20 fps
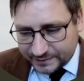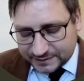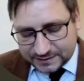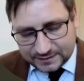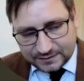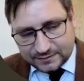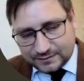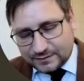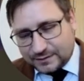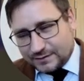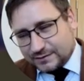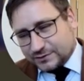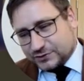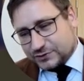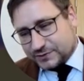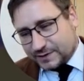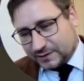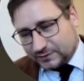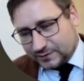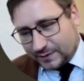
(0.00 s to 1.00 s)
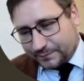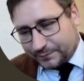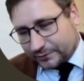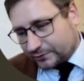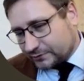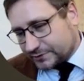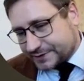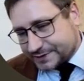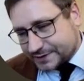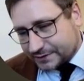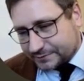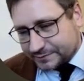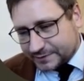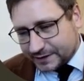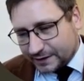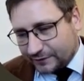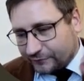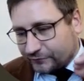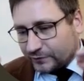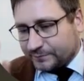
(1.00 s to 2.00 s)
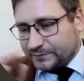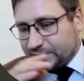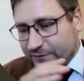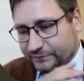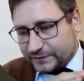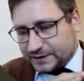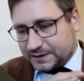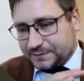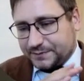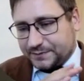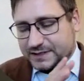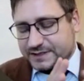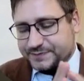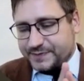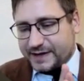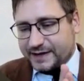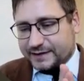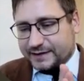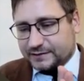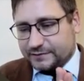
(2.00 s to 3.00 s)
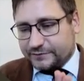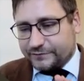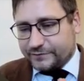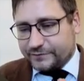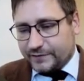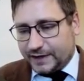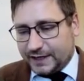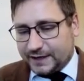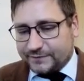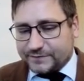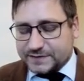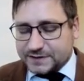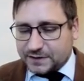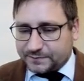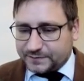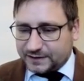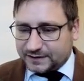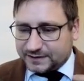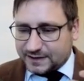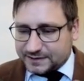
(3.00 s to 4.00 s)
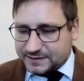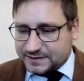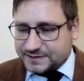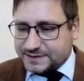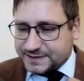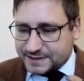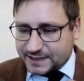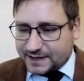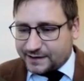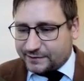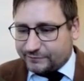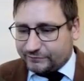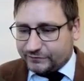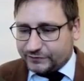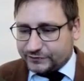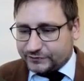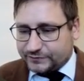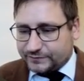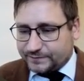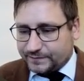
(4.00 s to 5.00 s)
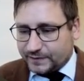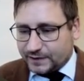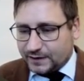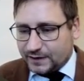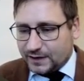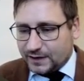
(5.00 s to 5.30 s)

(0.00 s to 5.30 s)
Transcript: but try to approach something from different perspective. If something doesn't serve you,